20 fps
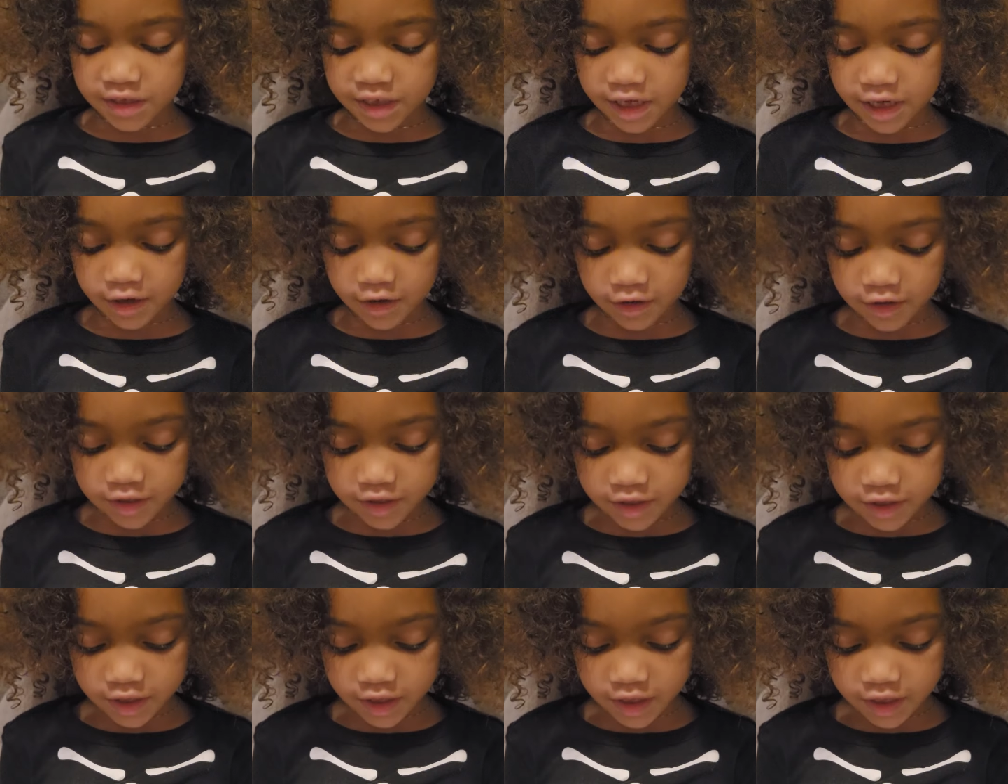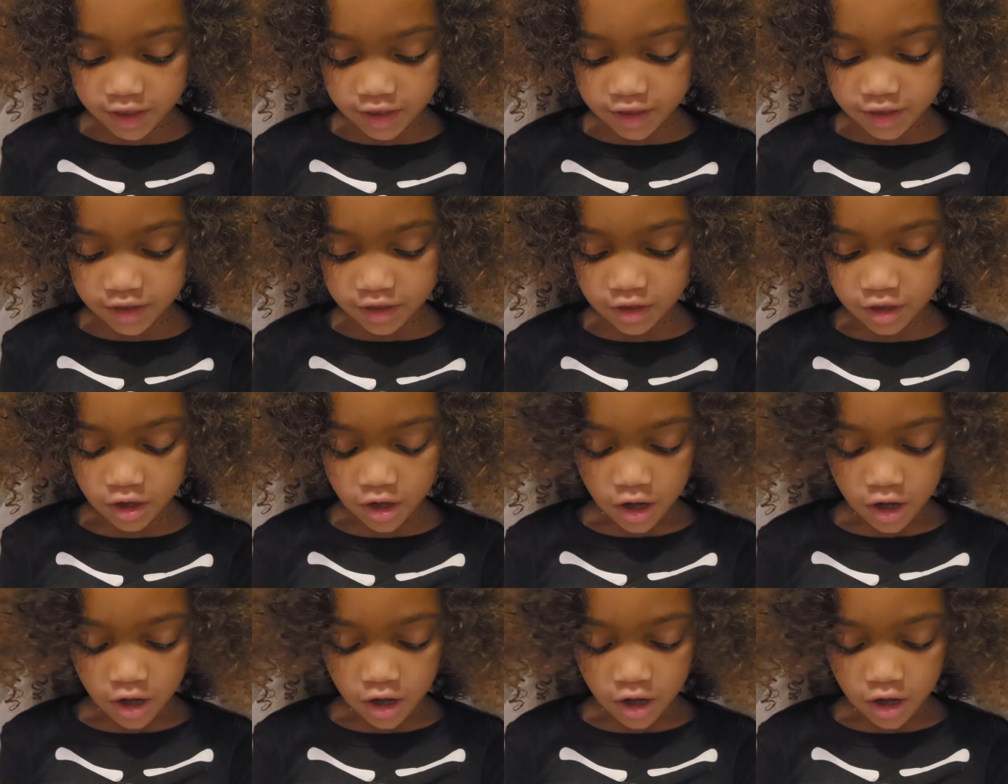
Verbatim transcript: carries its